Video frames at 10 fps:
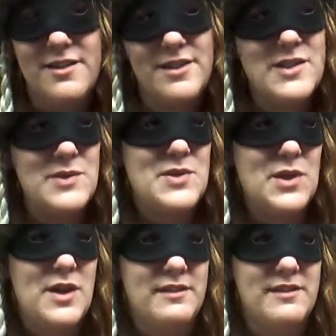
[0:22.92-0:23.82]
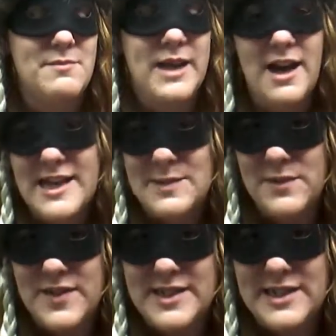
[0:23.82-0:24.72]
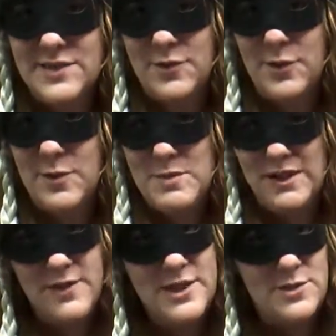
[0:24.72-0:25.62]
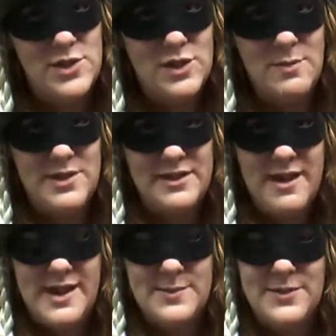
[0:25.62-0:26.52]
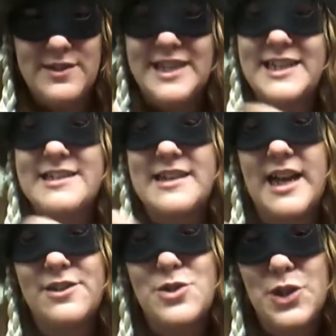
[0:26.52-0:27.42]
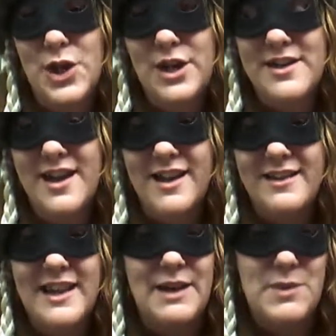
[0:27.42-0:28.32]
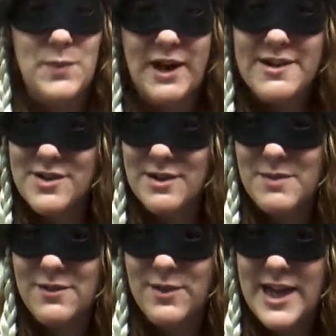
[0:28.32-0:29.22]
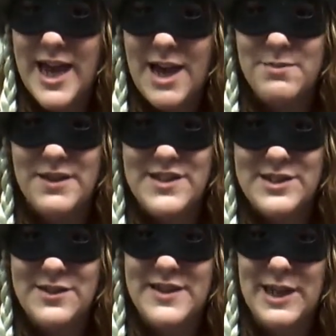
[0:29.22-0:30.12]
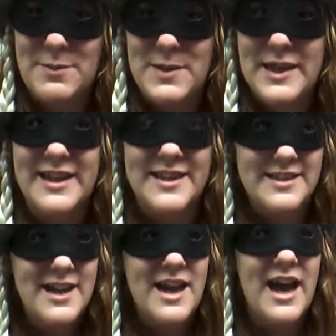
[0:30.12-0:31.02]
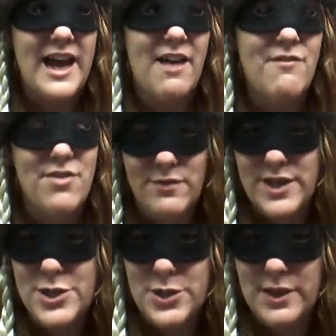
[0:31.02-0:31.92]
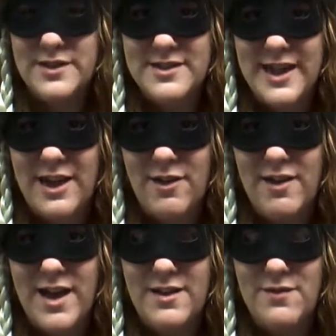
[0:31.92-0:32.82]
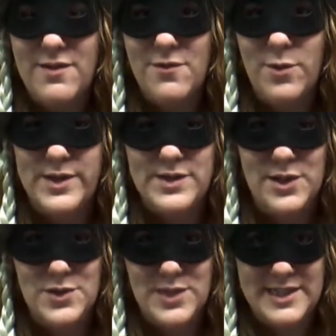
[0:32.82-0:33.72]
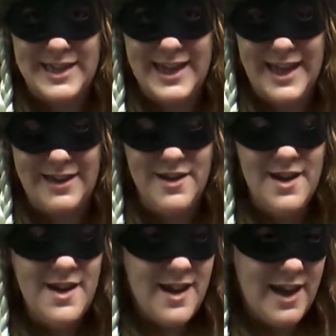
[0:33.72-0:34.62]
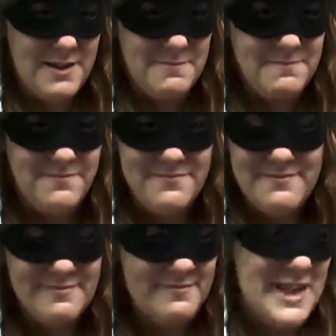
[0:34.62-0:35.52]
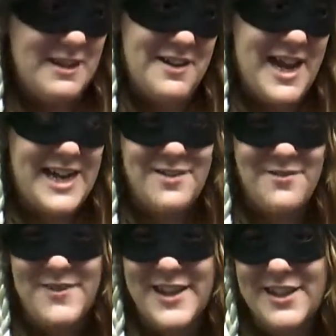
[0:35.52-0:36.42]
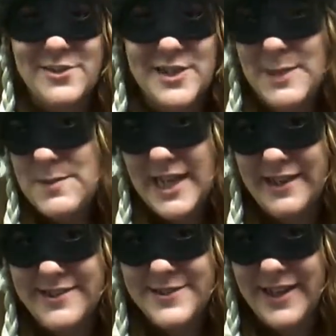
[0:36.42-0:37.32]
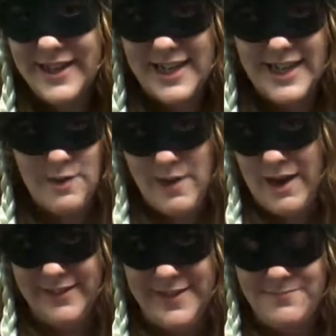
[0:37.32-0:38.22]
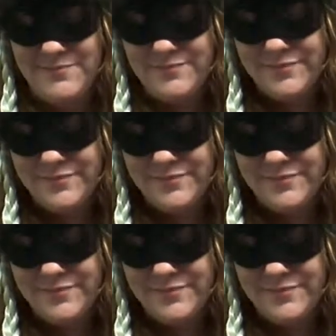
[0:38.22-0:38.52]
This was during my hospital visits for when my friends would show up to the hospital, they could sign the shirt, and then I would wear it during my rehab, my physical therapy, and I have 3 shirts now out of the 4 surgeries that I had, and they're kind of fun little keepsakes. Like, I like wearing them.